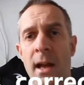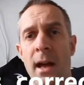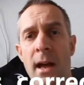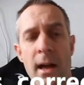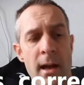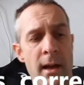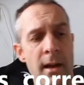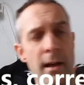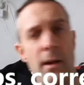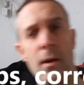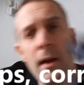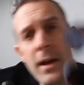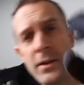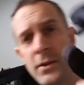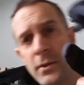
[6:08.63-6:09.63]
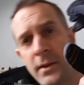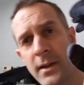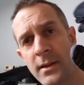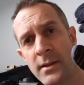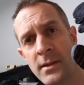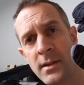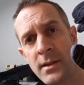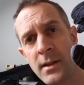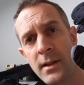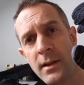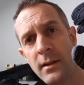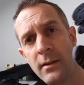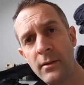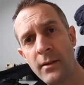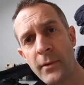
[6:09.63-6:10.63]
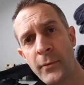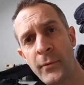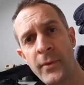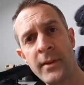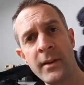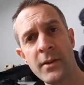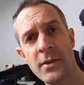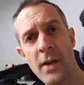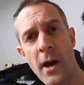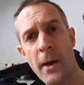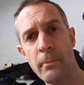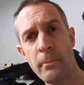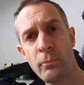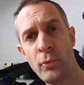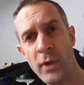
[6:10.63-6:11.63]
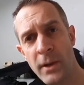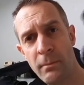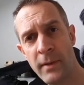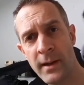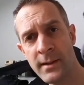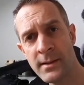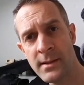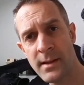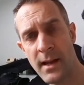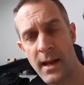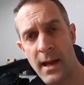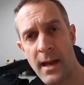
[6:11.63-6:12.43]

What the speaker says: As you can see, the fingers are pre-bent,